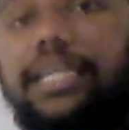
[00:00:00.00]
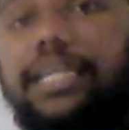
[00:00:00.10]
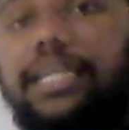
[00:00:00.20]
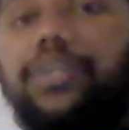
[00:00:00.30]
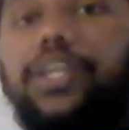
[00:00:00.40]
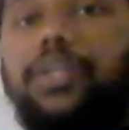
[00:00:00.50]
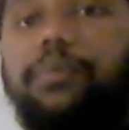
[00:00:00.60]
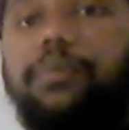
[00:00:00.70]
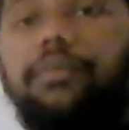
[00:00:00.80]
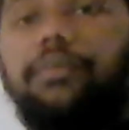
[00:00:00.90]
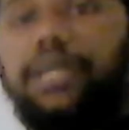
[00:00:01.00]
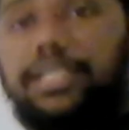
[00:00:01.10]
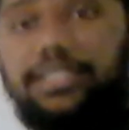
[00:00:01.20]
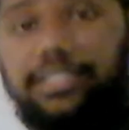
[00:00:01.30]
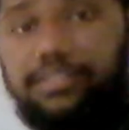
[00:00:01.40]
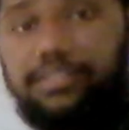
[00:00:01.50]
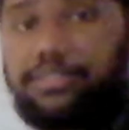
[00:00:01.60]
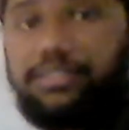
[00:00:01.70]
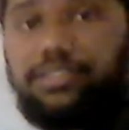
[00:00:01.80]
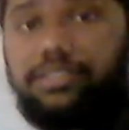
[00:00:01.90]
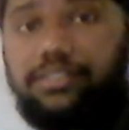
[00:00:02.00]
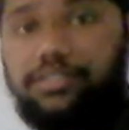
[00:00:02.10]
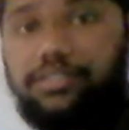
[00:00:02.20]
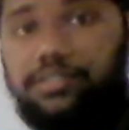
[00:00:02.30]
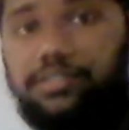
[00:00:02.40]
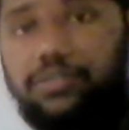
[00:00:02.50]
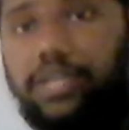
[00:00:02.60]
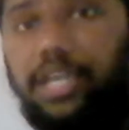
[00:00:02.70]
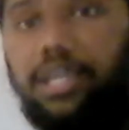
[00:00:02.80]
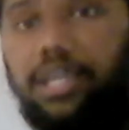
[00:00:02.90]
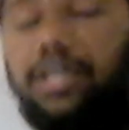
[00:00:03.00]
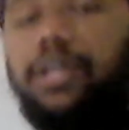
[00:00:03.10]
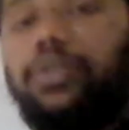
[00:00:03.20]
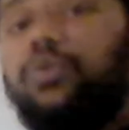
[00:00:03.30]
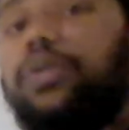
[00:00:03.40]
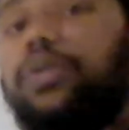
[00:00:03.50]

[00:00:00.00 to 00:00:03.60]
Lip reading: into 10 to the power minus 6. Okay, you